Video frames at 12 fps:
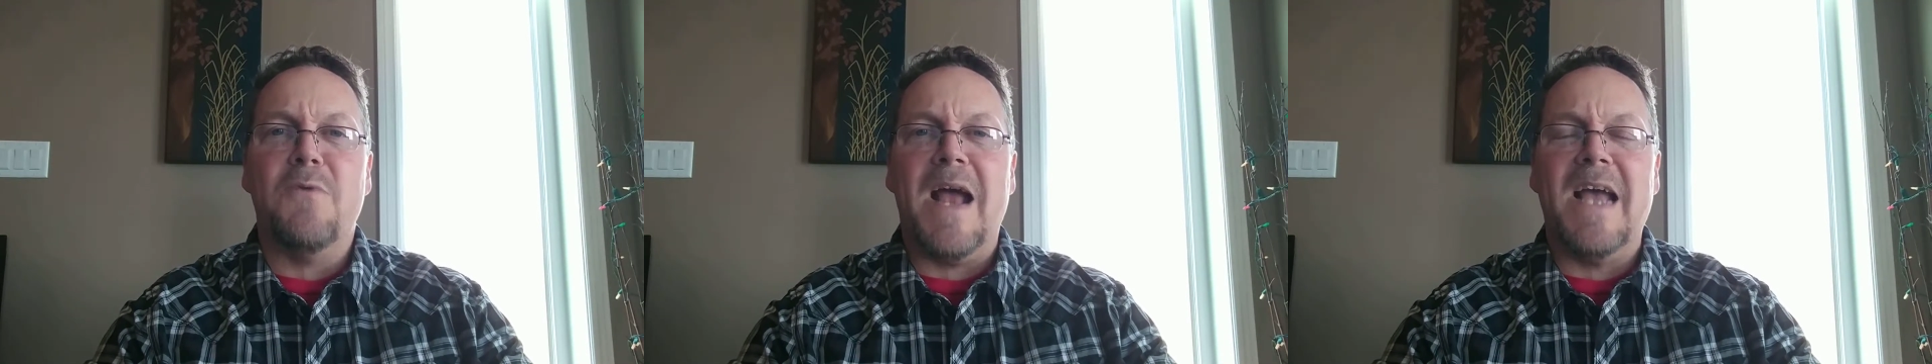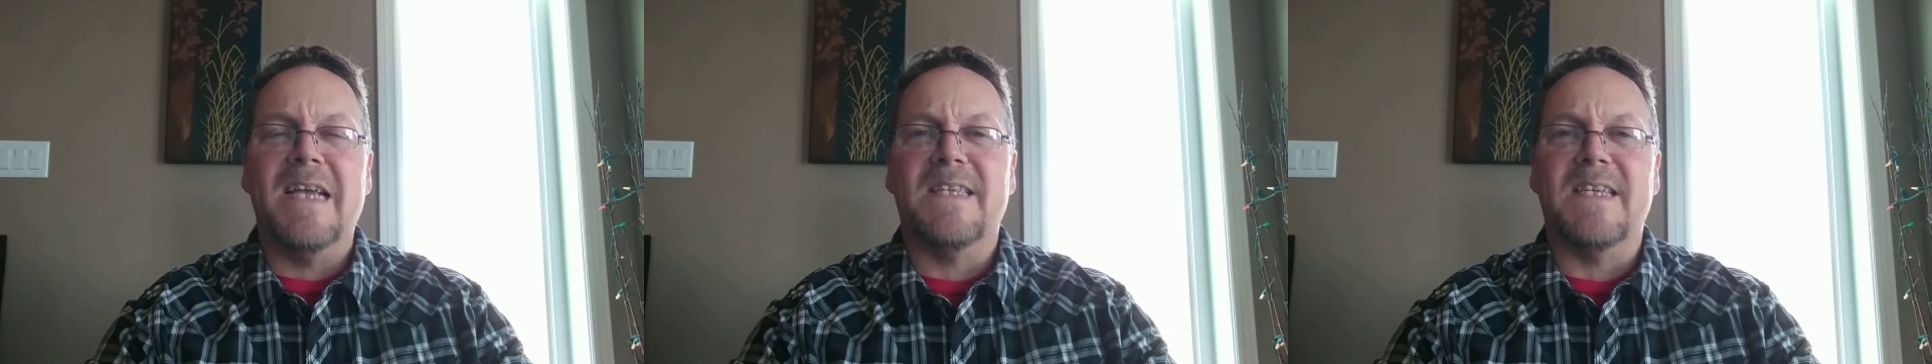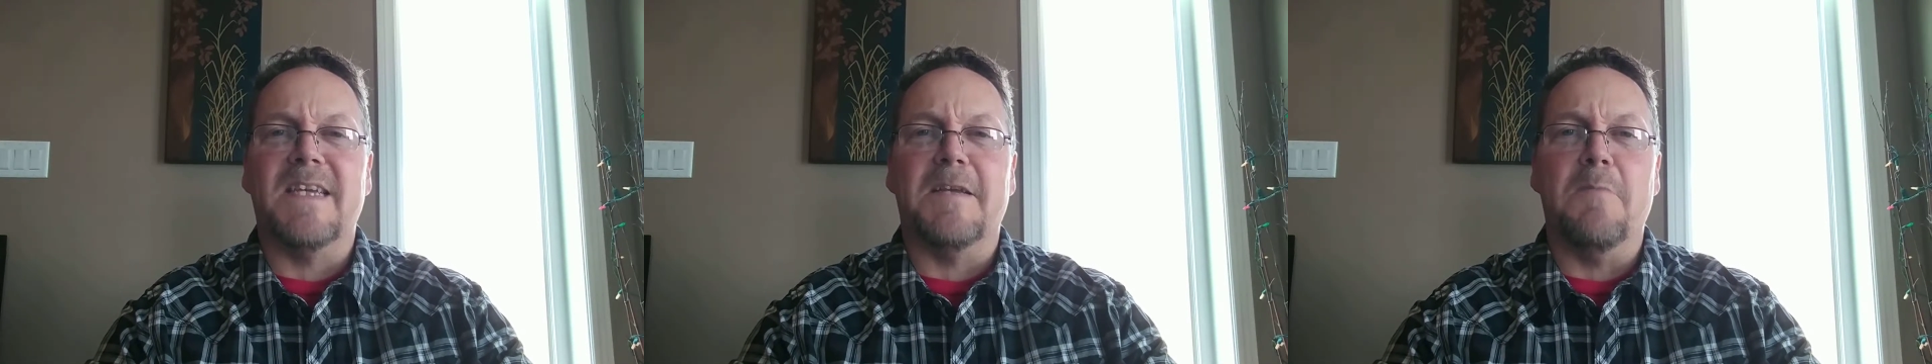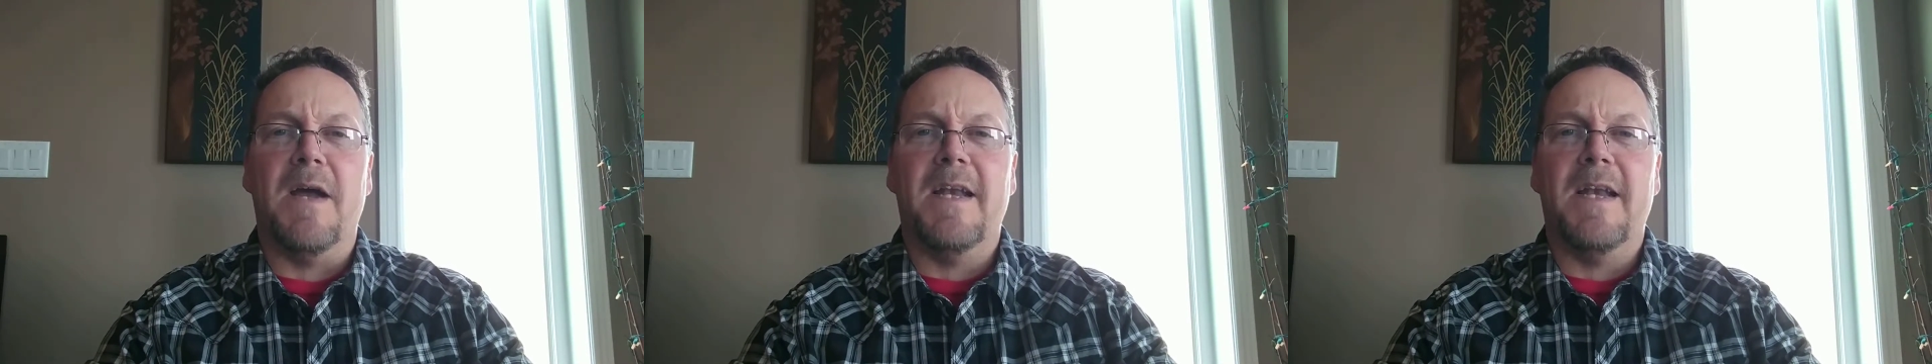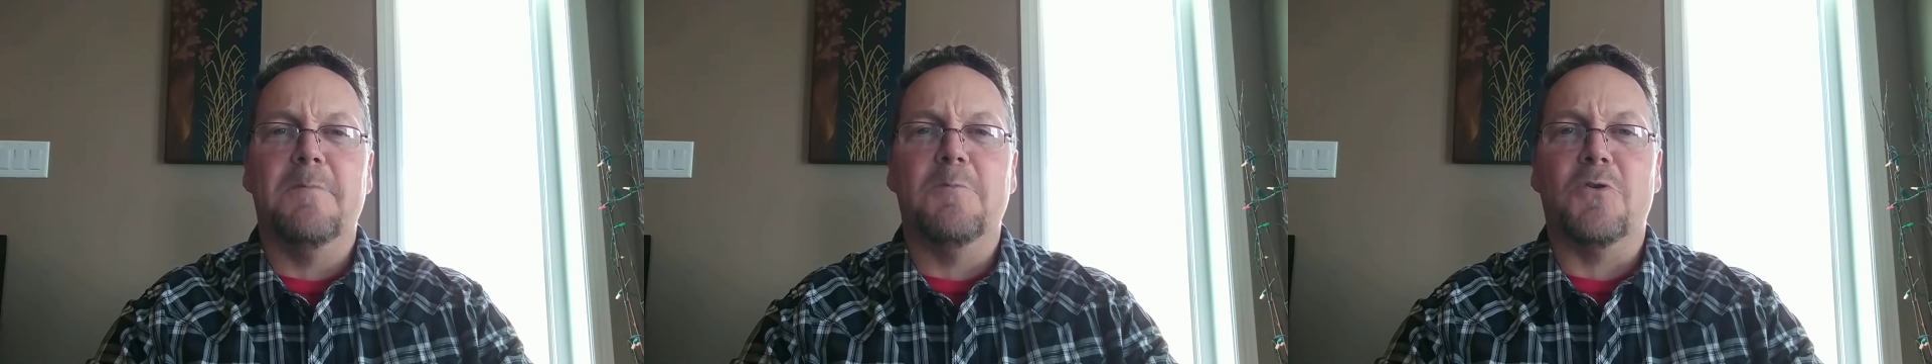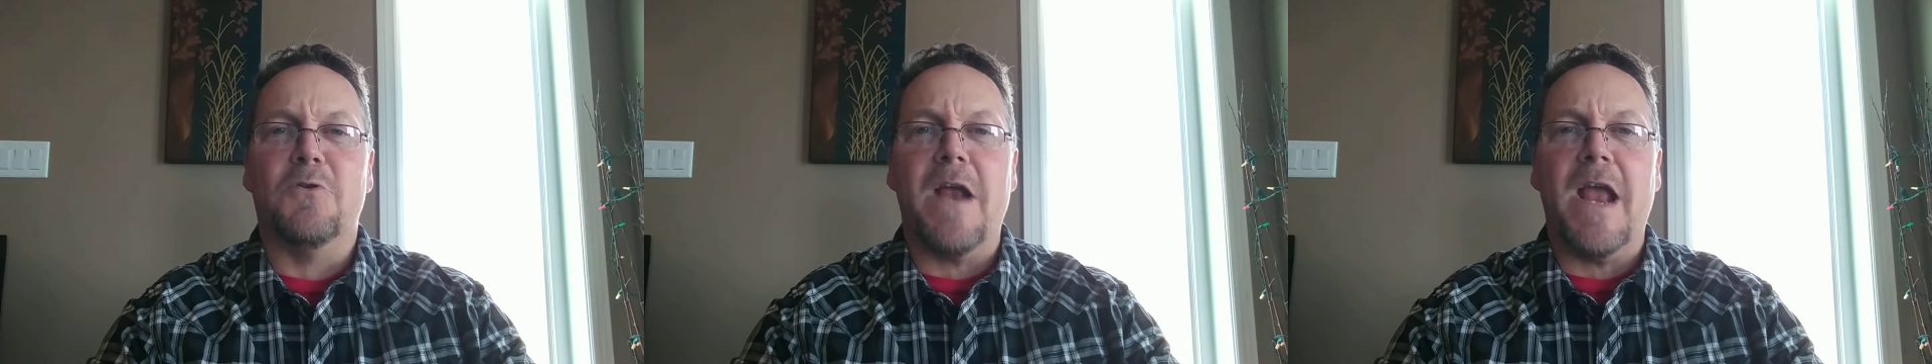Rising. My
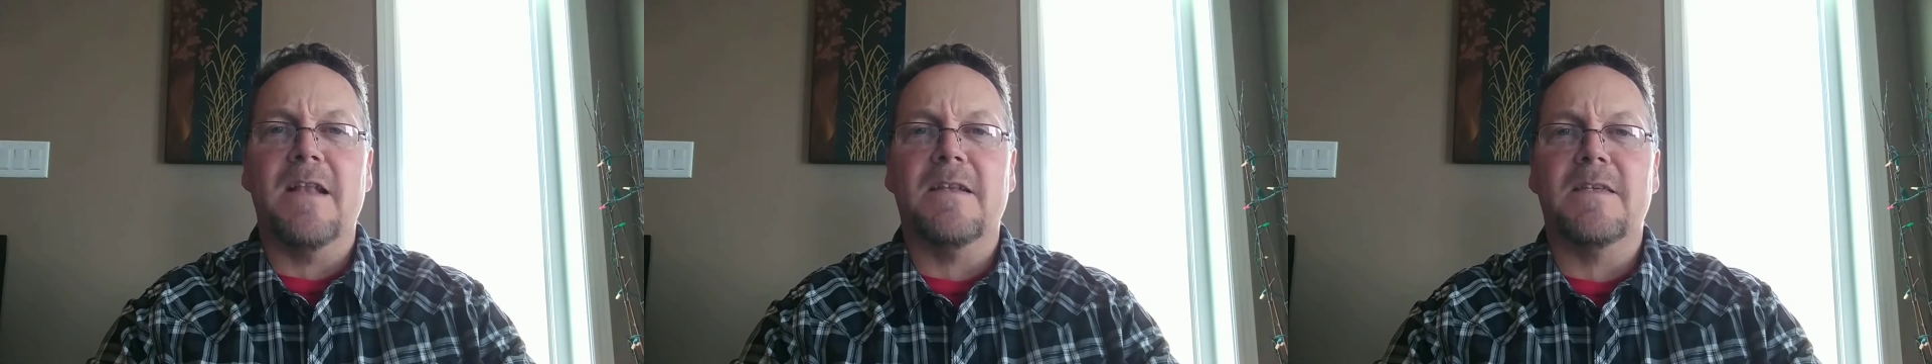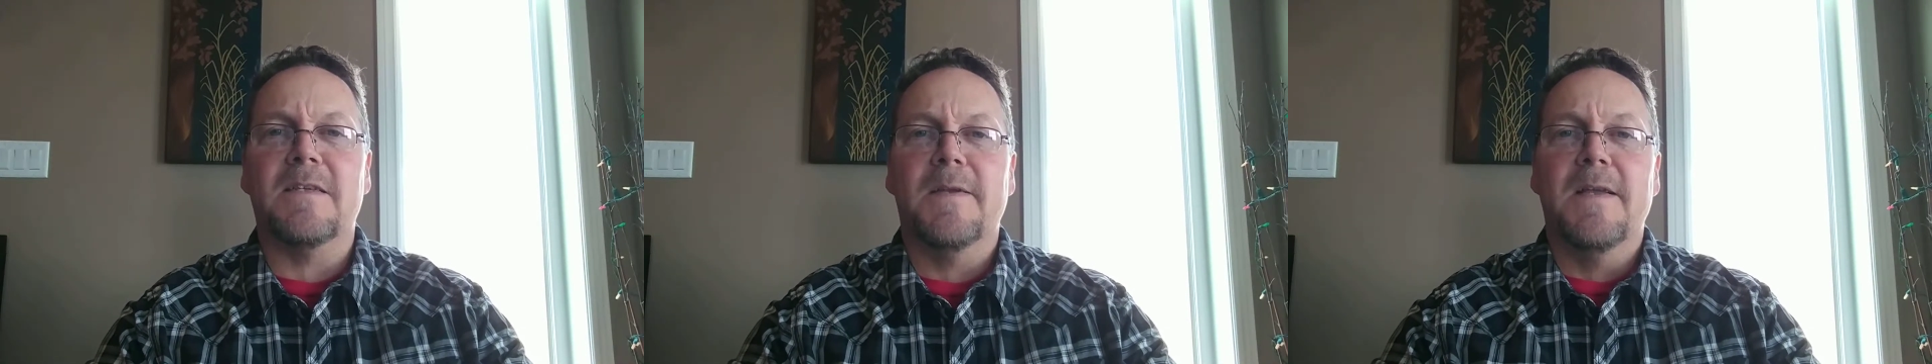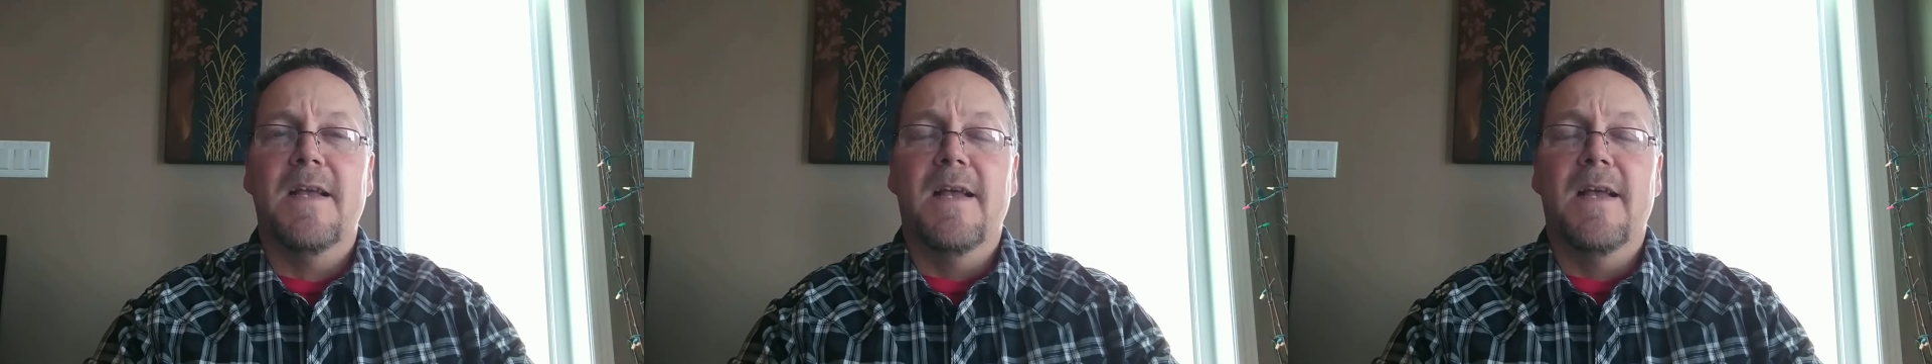name's Grant.